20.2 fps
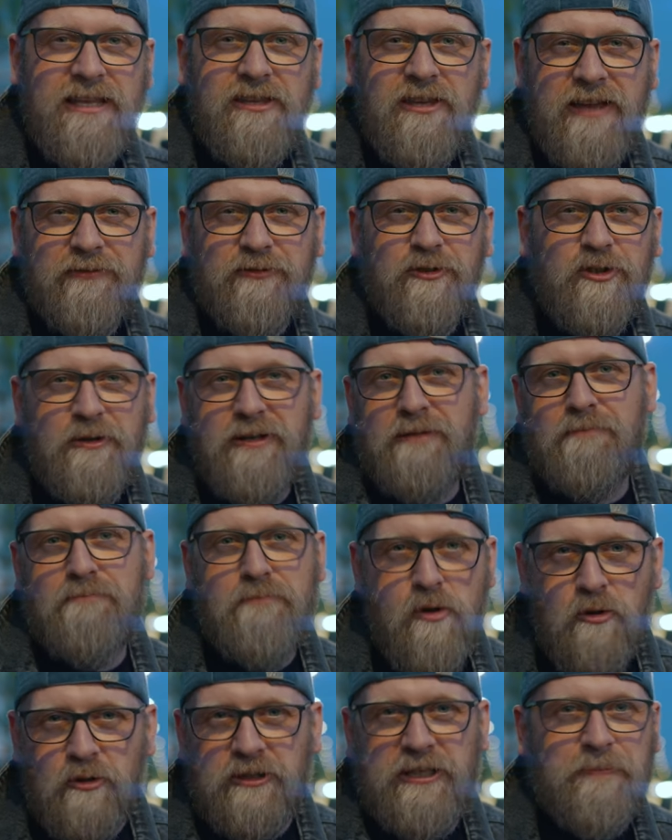and you have to do it
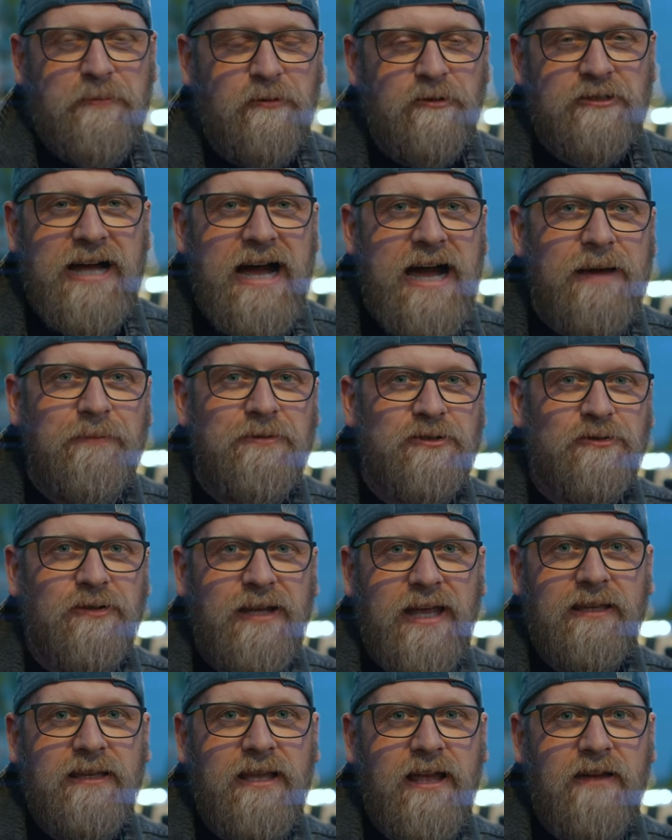multiple times to
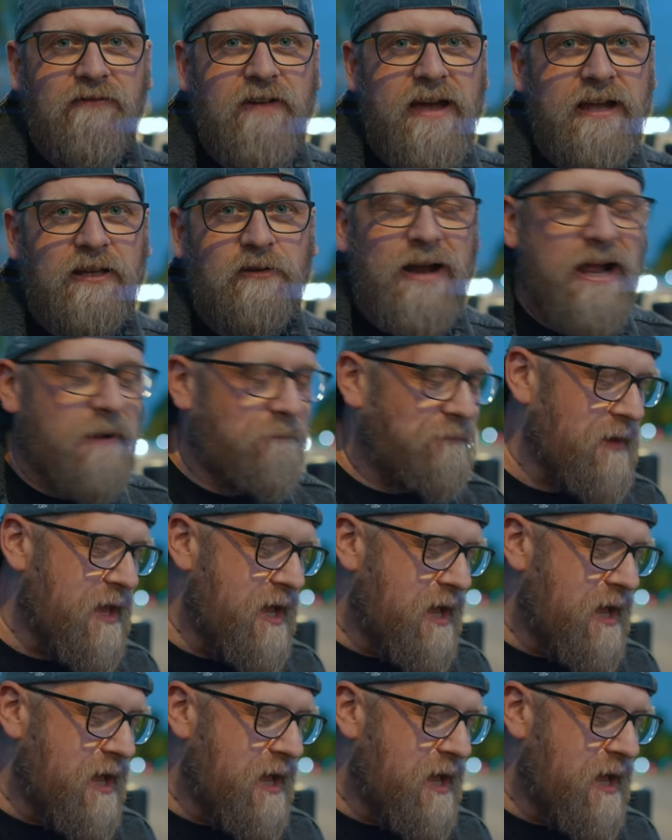get the effect right.